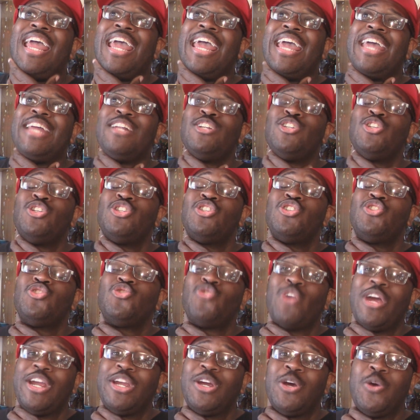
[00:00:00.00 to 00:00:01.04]
and
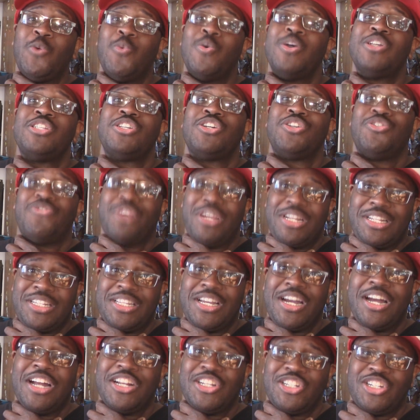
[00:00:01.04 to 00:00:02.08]
Stryker was a great
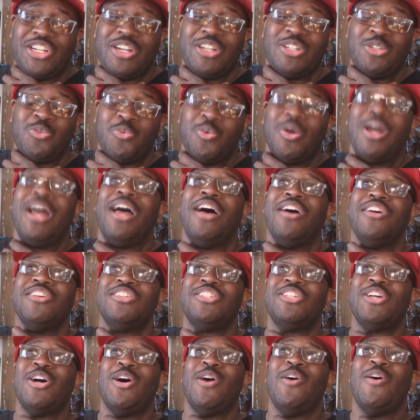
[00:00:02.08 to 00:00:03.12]
touch as well.
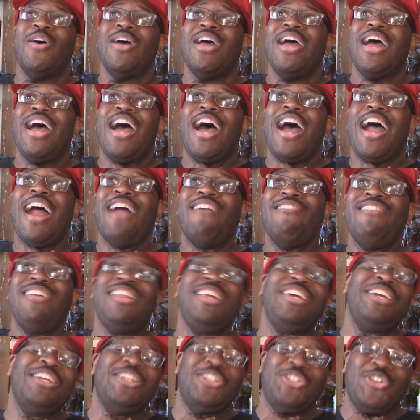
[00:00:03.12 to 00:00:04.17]
So I
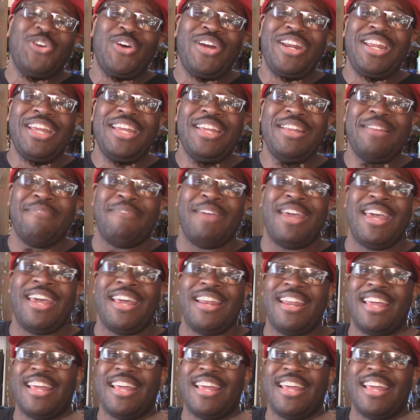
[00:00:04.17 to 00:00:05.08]
really enjoyed it, man,